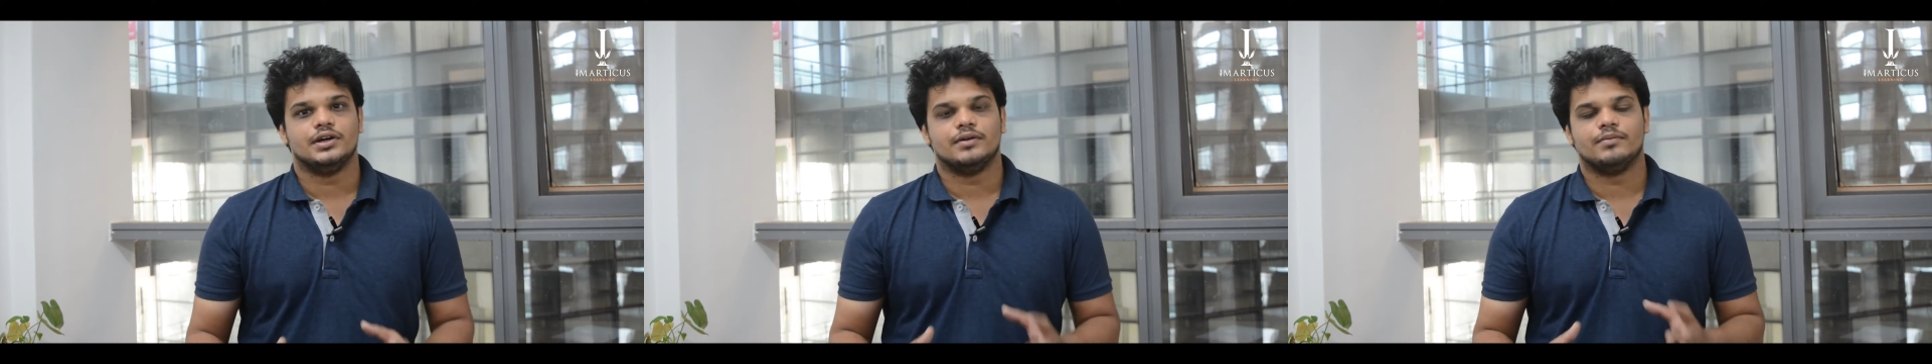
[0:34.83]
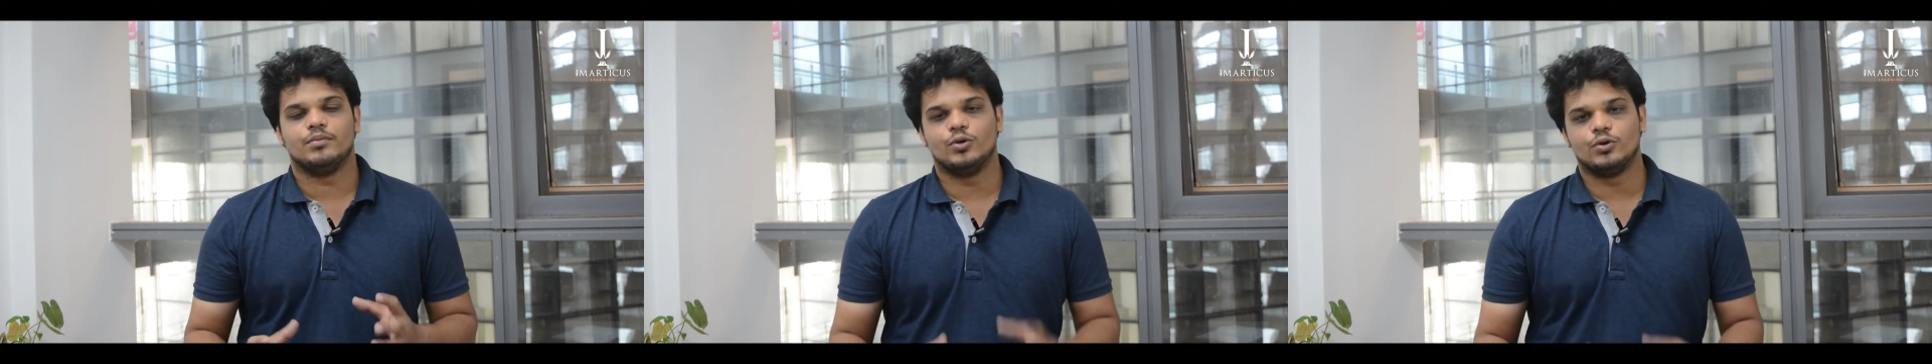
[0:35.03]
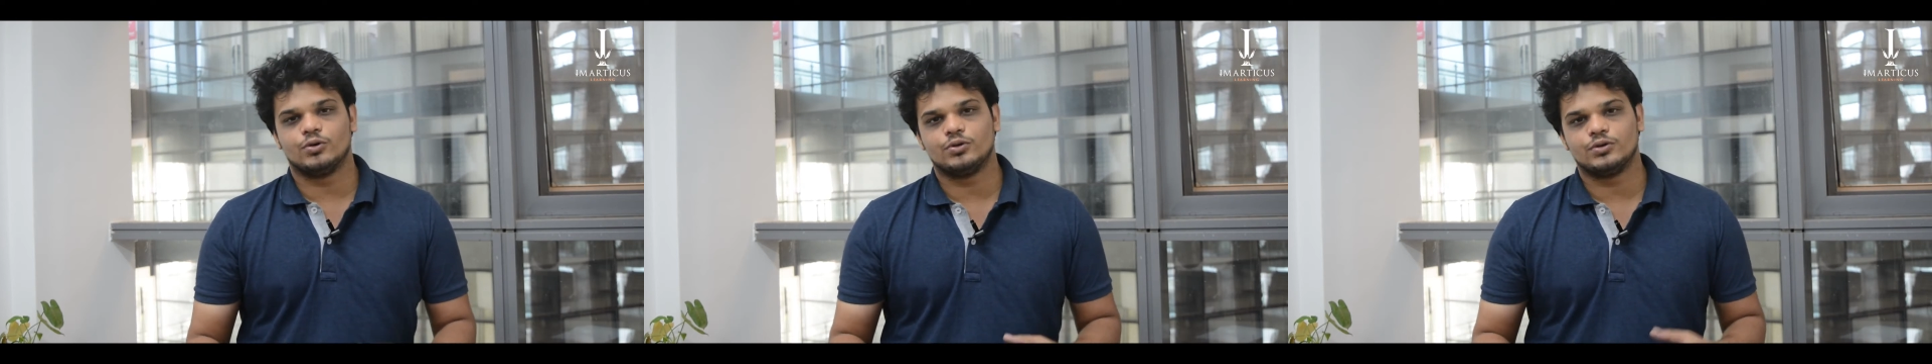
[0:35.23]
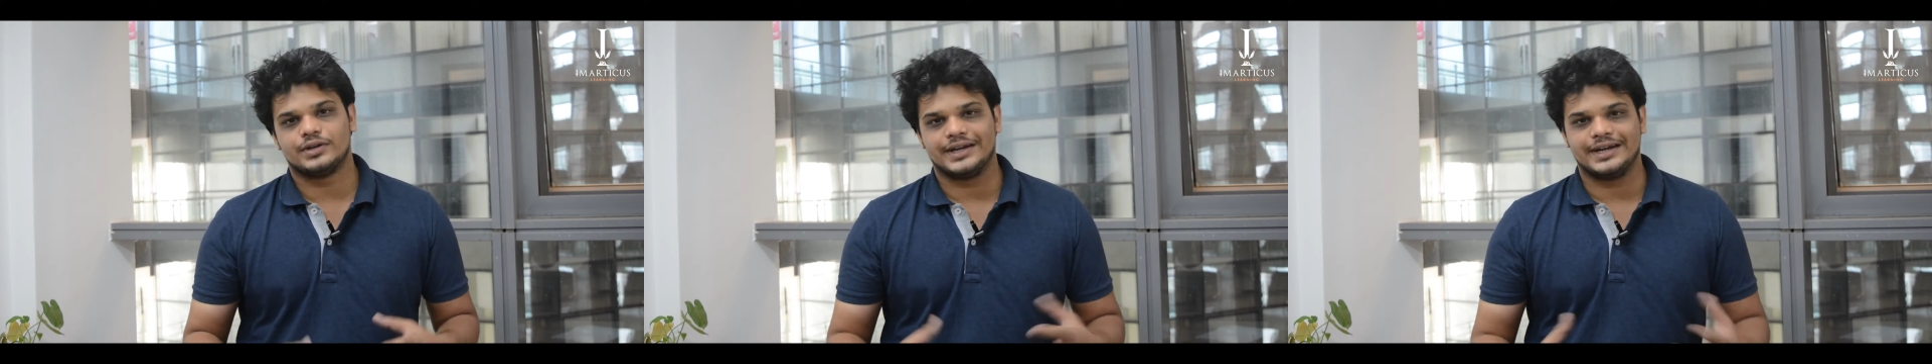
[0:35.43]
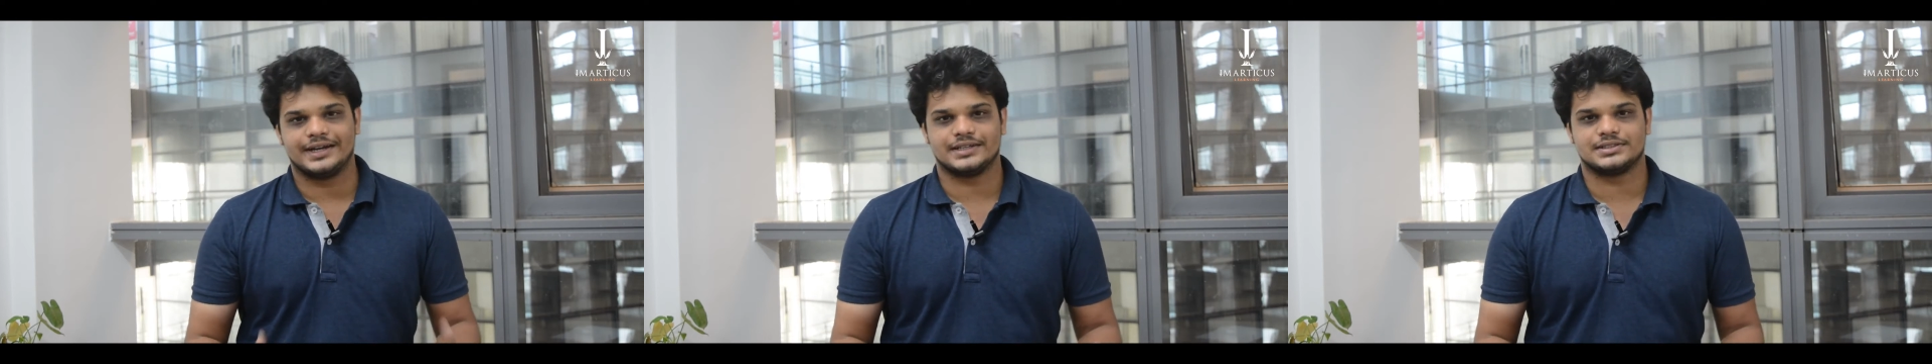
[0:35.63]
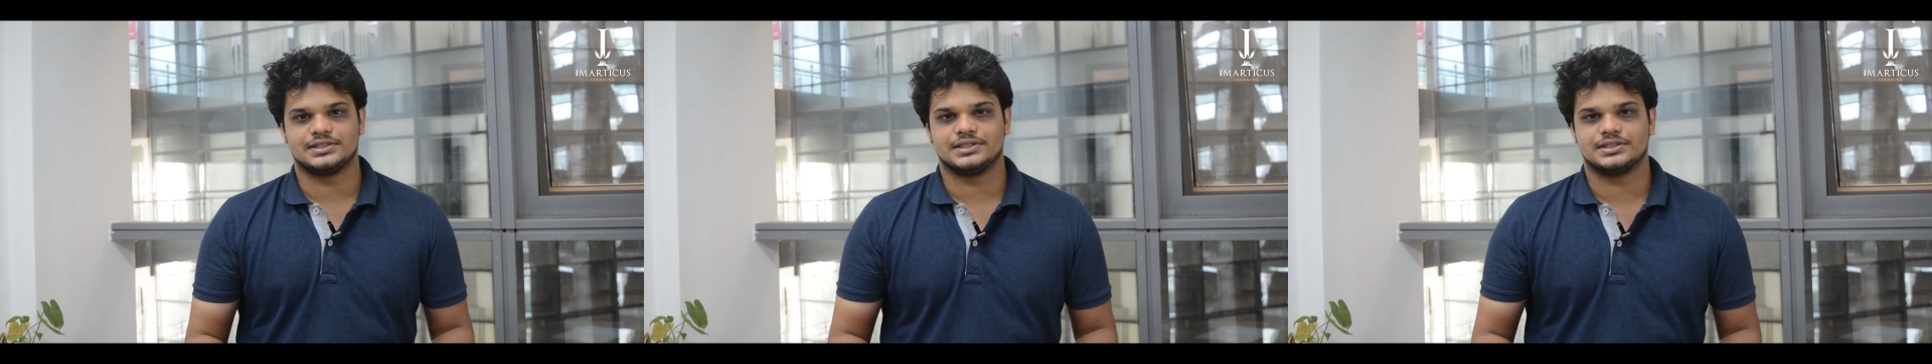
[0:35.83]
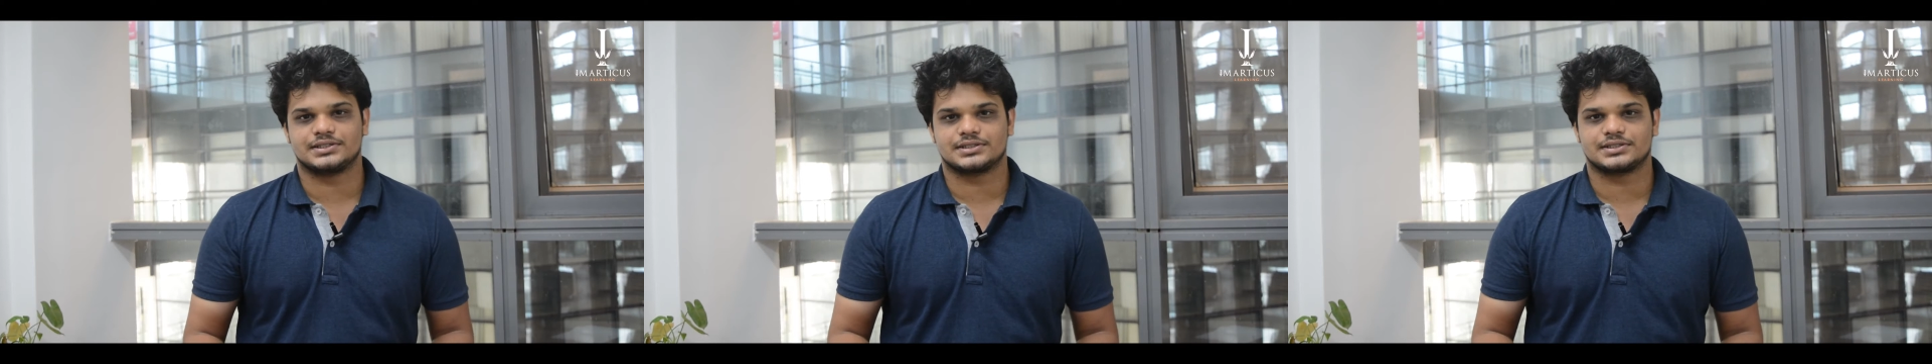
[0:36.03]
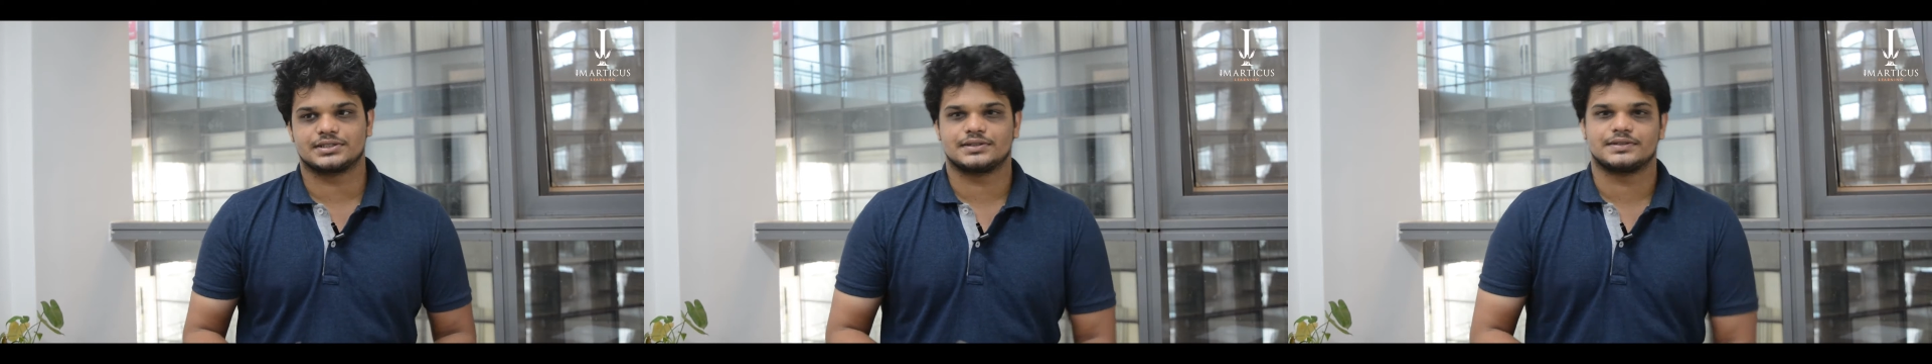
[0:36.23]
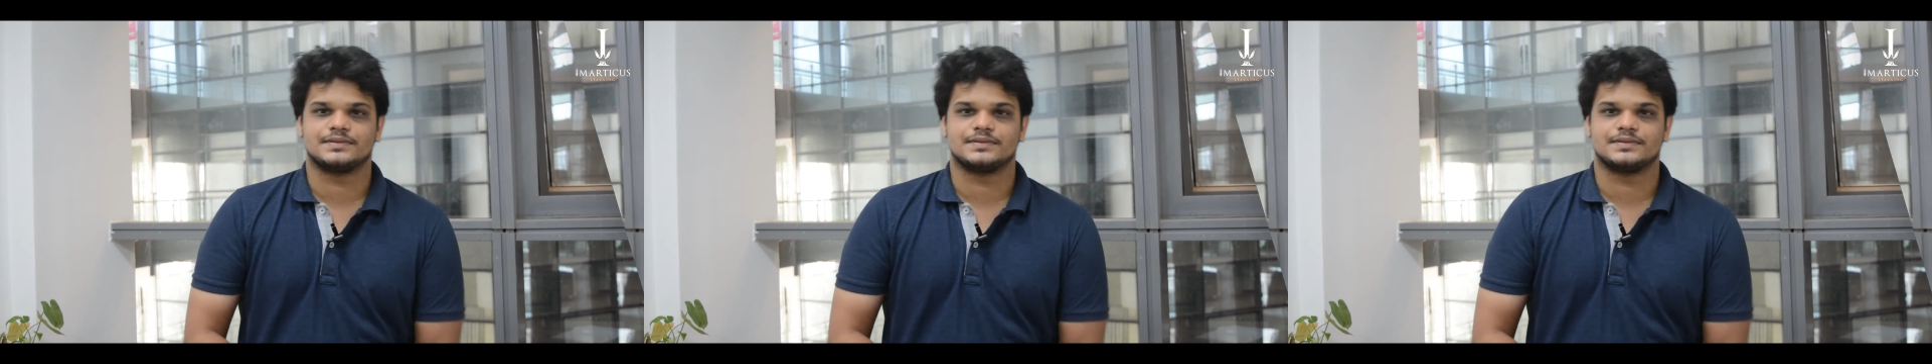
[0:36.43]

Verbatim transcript: more data sets.